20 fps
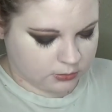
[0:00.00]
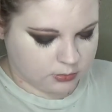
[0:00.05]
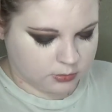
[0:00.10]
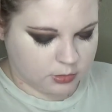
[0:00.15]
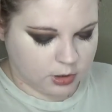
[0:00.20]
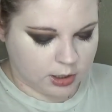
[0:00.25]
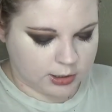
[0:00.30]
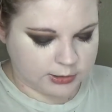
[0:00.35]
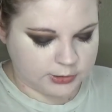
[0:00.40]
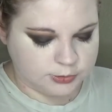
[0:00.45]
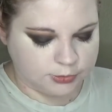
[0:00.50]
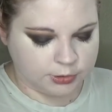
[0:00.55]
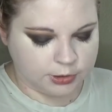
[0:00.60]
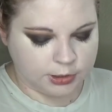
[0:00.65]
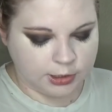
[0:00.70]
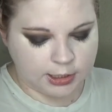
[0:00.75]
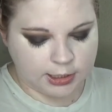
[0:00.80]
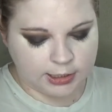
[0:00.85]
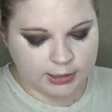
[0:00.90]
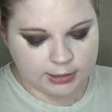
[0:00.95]
contour
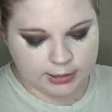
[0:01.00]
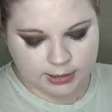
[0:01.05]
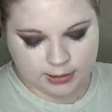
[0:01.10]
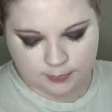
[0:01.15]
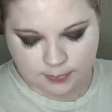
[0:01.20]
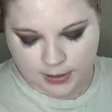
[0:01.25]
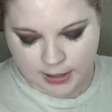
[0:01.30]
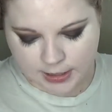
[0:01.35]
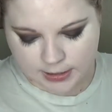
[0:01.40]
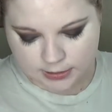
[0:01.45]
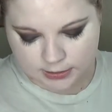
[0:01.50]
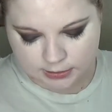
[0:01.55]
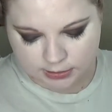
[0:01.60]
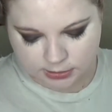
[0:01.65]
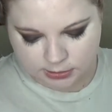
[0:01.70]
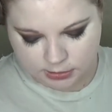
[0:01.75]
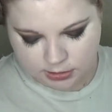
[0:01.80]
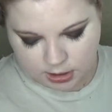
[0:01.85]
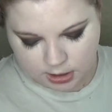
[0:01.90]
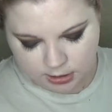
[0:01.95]
and highlight palette
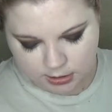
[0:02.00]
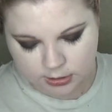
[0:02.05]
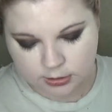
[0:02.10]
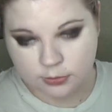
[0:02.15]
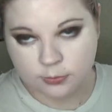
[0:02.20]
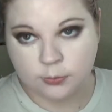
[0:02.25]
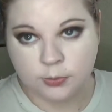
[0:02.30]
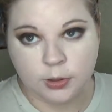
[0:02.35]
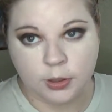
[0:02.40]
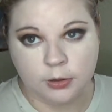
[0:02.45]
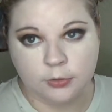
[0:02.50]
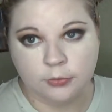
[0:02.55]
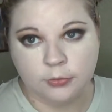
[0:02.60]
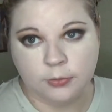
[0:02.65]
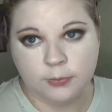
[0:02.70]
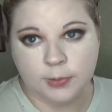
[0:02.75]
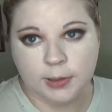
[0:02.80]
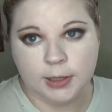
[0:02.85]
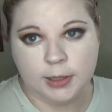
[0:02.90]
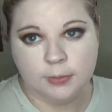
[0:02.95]
that's not going to work
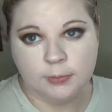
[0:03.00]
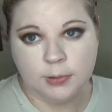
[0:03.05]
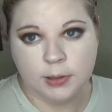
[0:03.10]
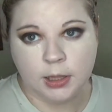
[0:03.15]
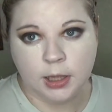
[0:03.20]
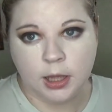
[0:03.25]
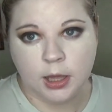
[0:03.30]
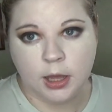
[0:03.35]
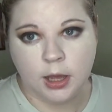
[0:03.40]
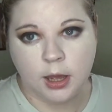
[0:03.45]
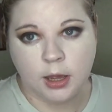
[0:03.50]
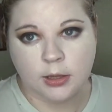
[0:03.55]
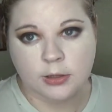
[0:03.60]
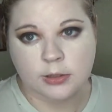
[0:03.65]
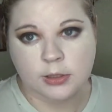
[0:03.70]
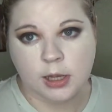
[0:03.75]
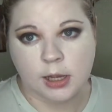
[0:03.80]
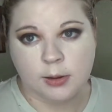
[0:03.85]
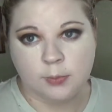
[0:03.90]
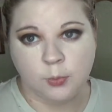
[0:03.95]
for me because
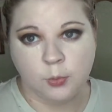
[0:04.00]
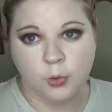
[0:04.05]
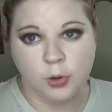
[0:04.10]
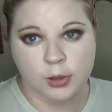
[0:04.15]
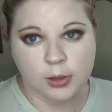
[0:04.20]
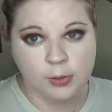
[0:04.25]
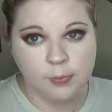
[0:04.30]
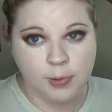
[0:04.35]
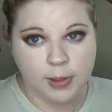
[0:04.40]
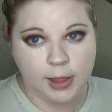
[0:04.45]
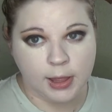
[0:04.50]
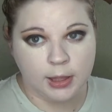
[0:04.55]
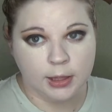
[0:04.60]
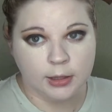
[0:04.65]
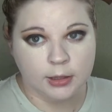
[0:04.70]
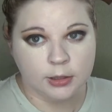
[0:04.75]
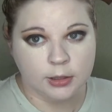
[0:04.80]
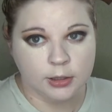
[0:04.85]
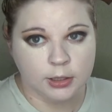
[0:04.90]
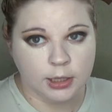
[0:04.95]
I'm really
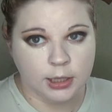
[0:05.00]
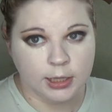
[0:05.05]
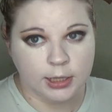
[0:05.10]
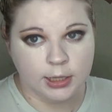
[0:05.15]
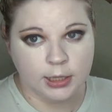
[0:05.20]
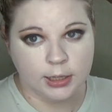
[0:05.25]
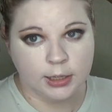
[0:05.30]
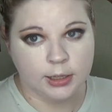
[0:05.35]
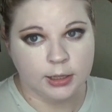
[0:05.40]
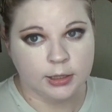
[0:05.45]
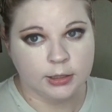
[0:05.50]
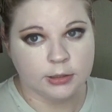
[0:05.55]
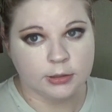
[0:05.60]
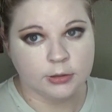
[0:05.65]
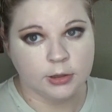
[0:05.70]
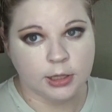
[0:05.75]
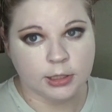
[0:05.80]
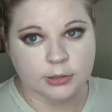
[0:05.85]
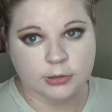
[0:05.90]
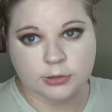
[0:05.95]
pale and
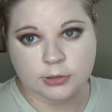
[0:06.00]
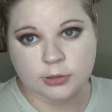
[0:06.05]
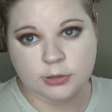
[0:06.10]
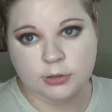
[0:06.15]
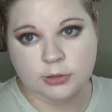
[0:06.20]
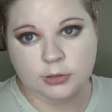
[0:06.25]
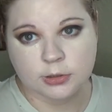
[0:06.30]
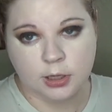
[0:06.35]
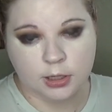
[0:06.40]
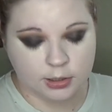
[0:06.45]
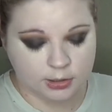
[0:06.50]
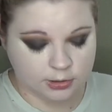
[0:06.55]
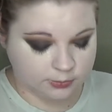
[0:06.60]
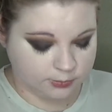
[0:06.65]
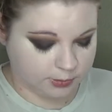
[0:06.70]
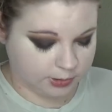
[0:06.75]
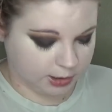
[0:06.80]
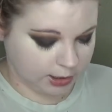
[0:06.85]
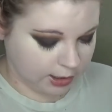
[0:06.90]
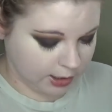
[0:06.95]
that's just not going to
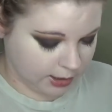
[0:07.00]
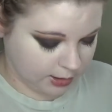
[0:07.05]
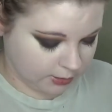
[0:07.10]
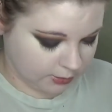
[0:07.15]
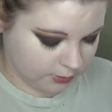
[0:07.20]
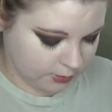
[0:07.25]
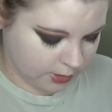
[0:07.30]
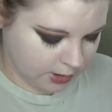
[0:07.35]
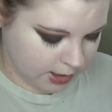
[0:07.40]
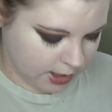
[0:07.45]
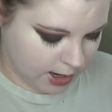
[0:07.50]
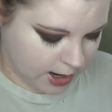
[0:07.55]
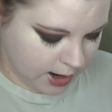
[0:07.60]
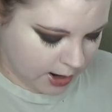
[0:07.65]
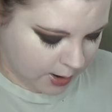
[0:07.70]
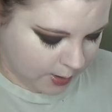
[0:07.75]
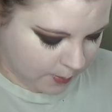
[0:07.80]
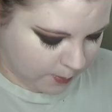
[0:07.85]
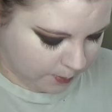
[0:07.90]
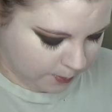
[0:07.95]
work out.
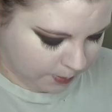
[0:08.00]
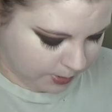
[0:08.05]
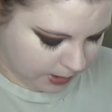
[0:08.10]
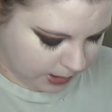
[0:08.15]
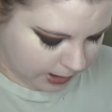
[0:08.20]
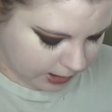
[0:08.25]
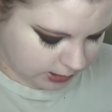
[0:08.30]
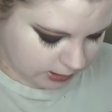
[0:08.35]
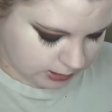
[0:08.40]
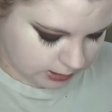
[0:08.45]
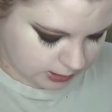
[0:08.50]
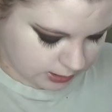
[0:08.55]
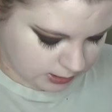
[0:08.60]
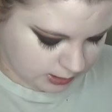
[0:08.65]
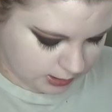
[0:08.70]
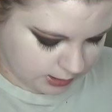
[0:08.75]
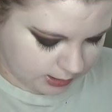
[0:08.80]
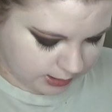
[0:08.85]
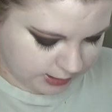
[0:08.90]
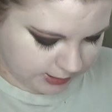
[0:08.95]
But
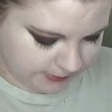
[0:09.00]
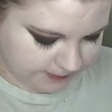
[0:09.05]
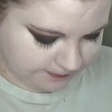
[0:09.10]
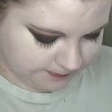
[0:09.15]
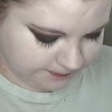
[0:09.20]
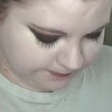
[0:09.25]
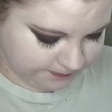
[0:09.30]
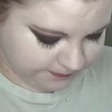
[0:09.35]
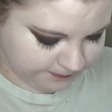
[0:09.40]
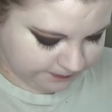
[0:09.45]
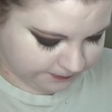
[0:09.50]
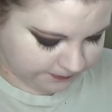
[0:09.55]
um,